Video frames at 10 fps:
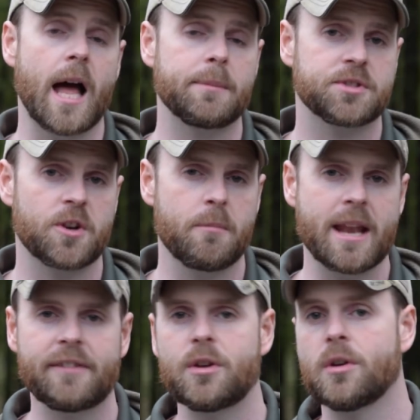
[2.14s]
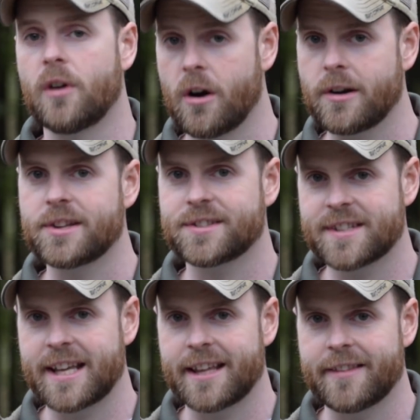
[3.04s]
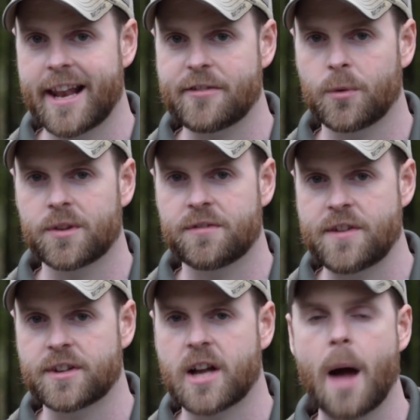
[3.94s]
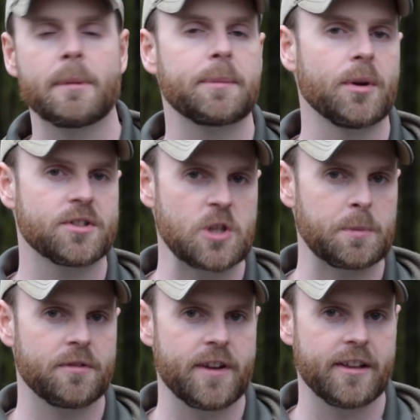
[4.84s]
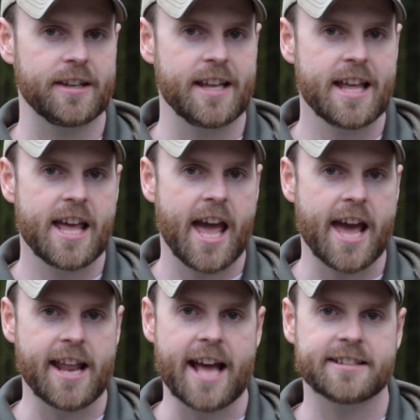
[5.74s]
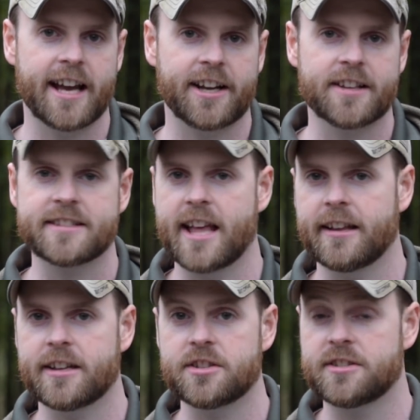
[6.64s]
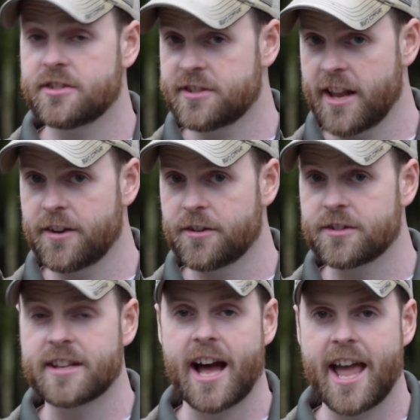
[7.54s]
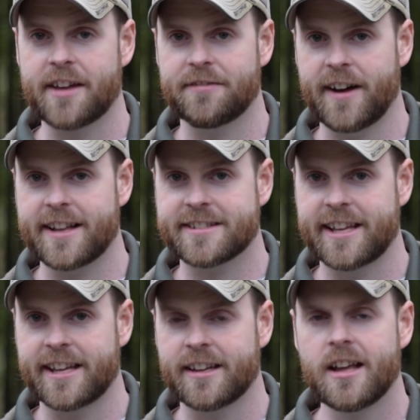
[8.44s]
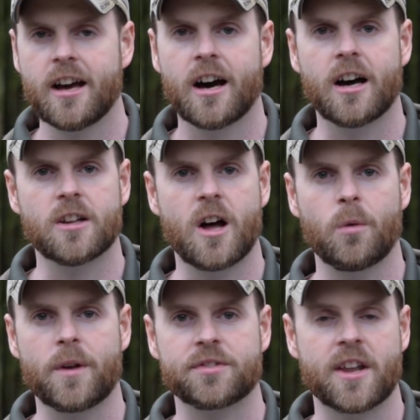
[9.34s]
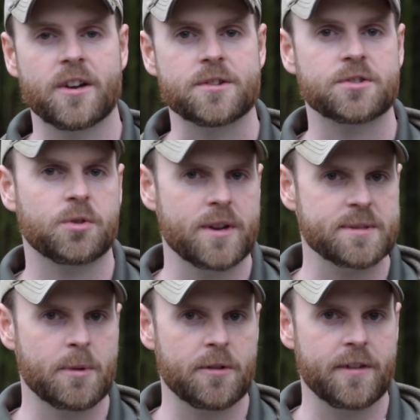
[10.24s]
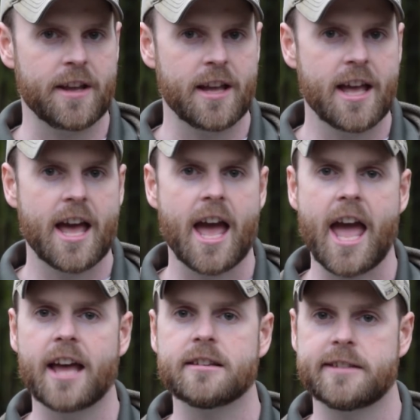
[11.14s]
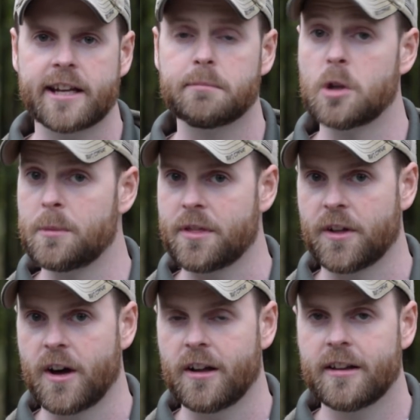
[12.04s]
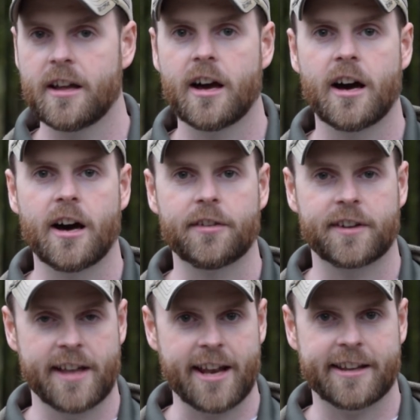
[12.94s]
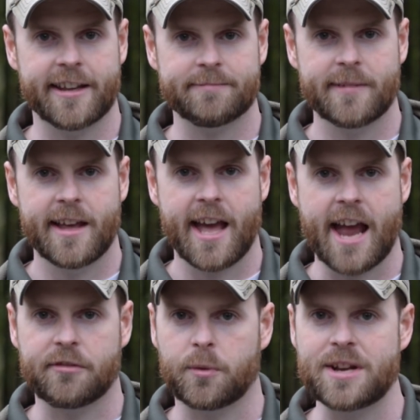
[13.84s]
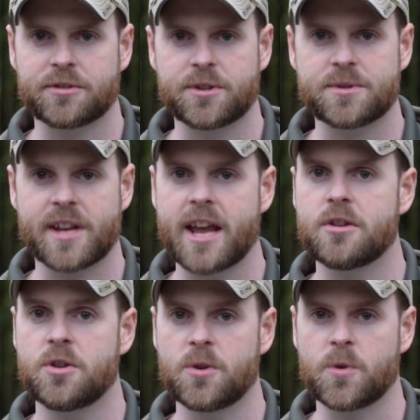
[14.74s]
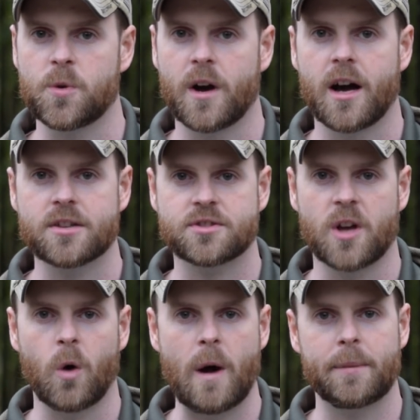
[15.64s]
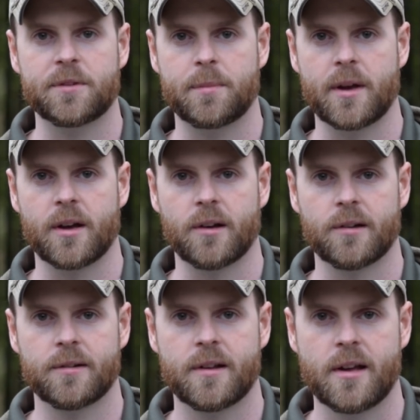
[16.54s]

I'm sure many of you have already seen that everyone's favorite comic book supervillain and anti-gun zealot, Senator Dianne Feinstein, along with Senators Chris Murphy and Dick Blumenthal of Connecticut, have reintroduced a new assault weapons bill.